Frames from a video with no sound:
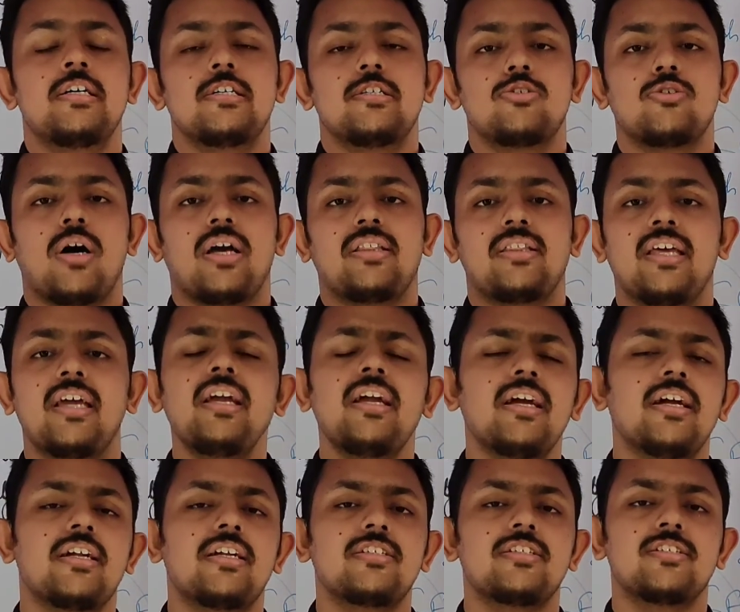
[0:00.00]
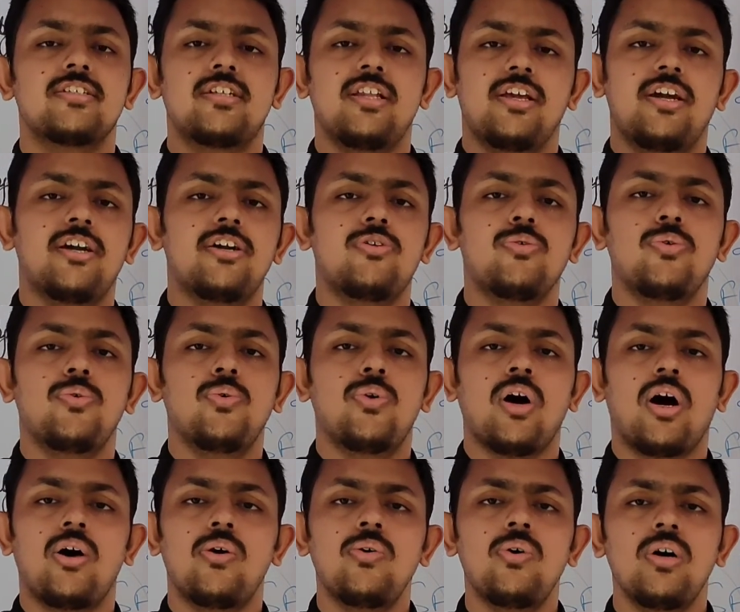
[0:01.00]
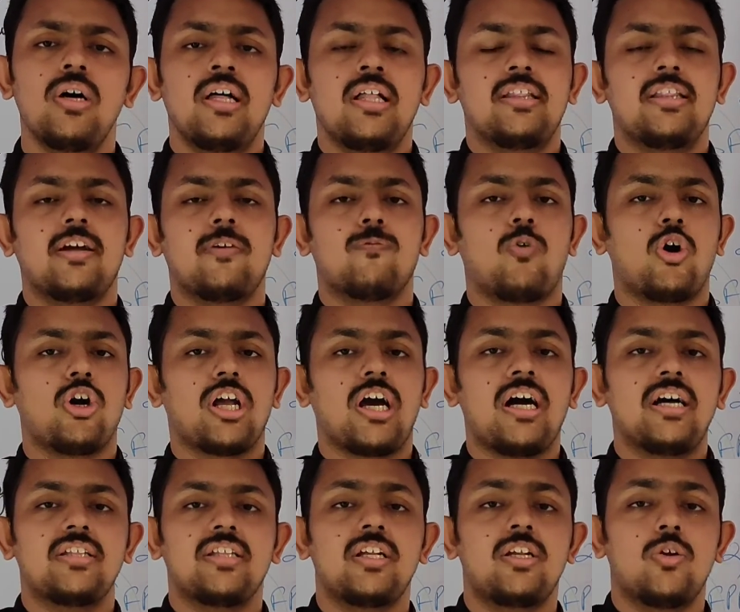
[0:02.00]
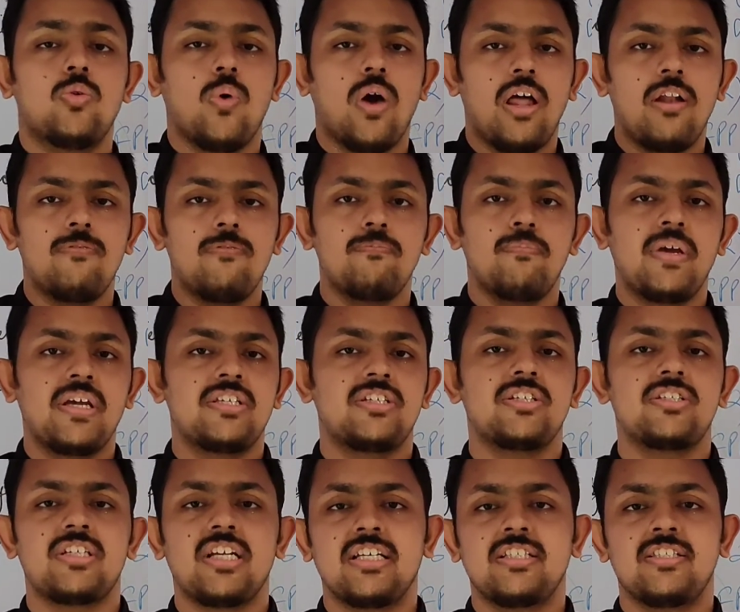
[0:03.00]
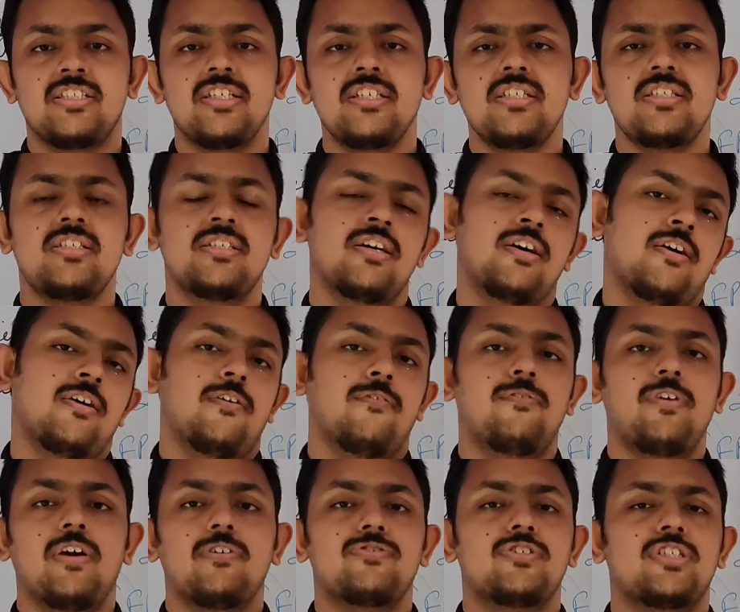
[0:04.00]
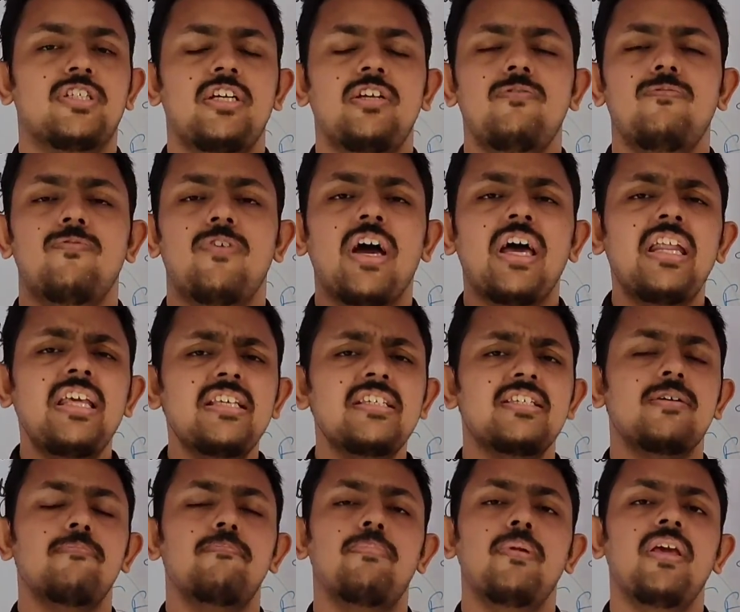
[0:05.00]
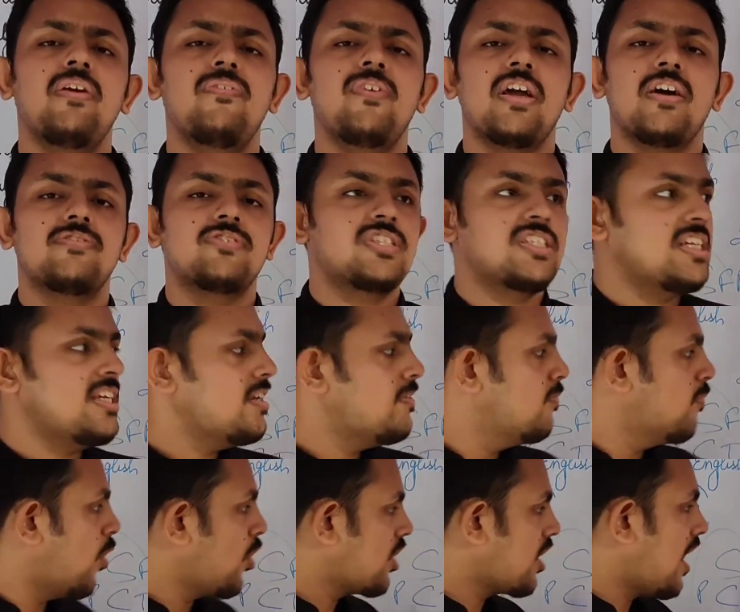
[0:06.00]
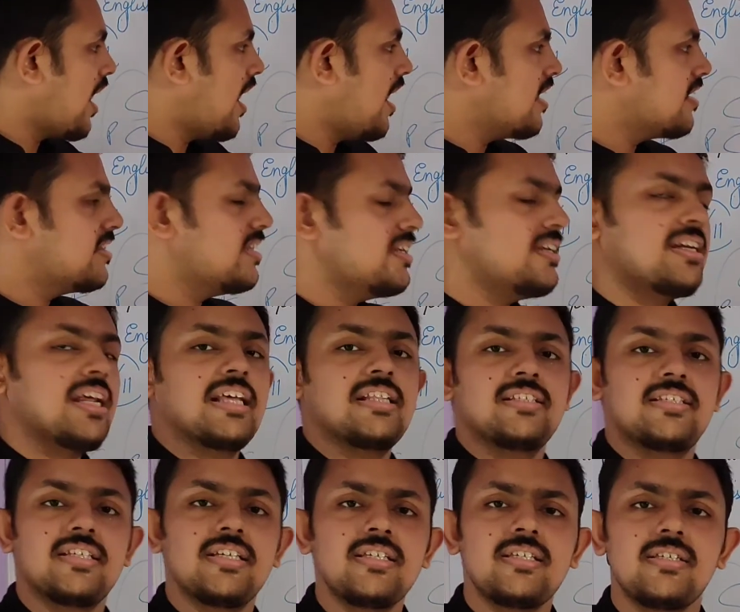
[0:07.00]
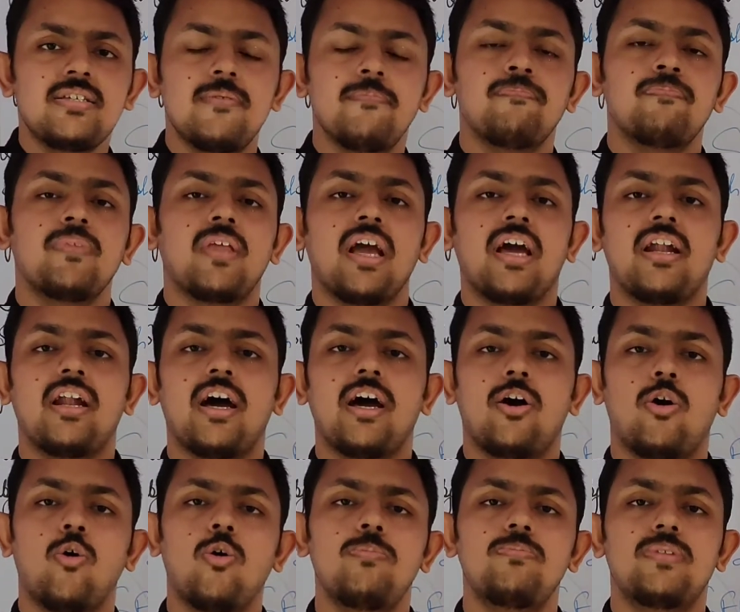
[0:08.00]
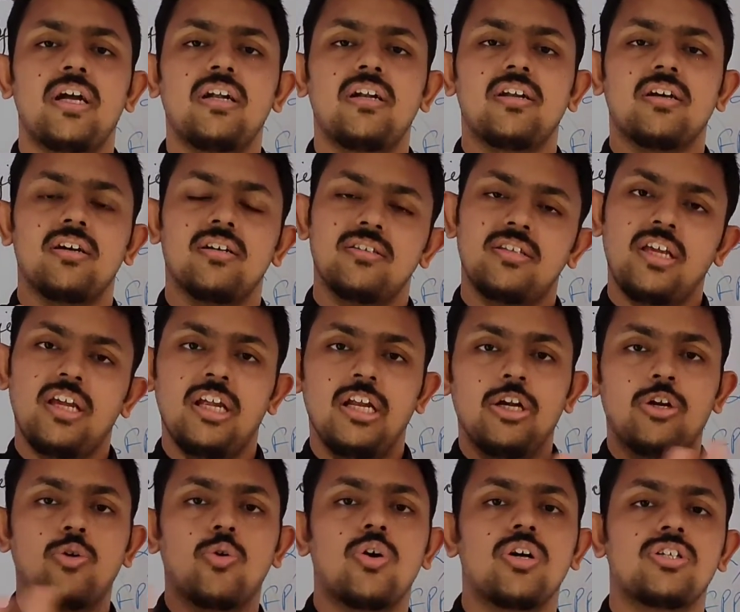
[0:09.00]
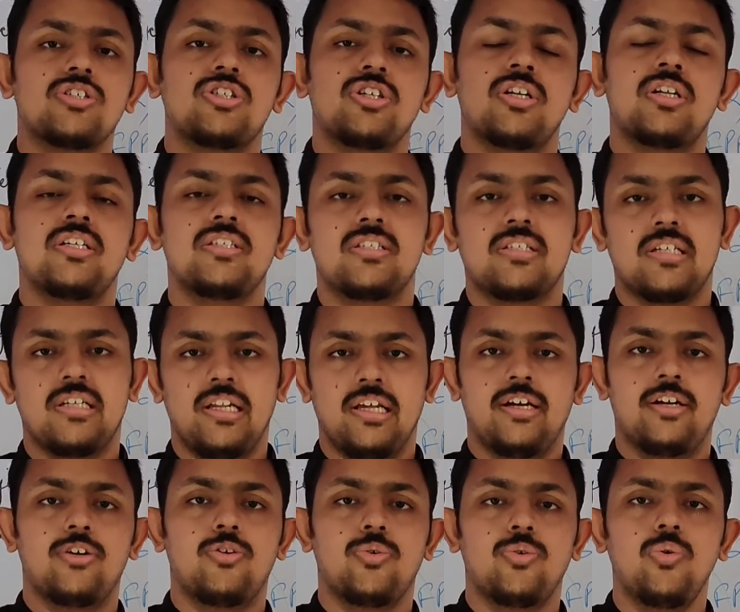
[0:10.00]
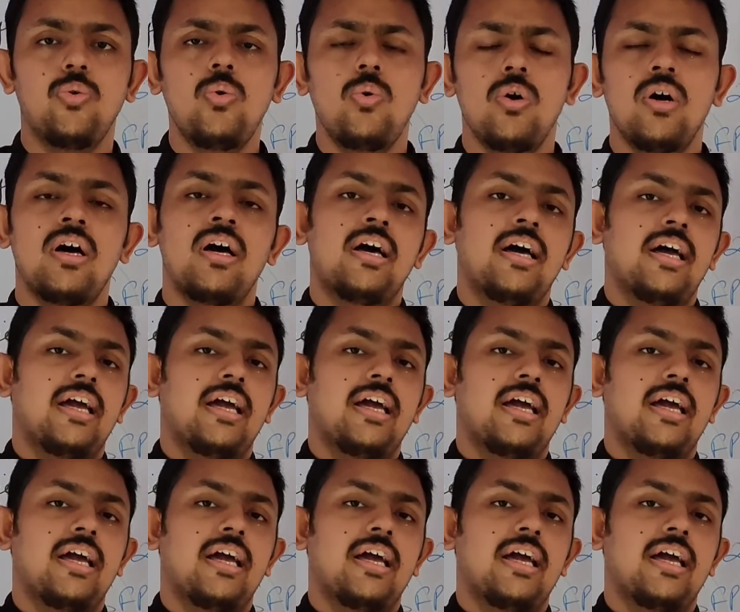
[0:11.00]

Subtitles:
So I think it is clear to you now that what are the 12 major tenses. We have seen very simply, we have seen what are the tenses, and I hope that the introduction is clear to you.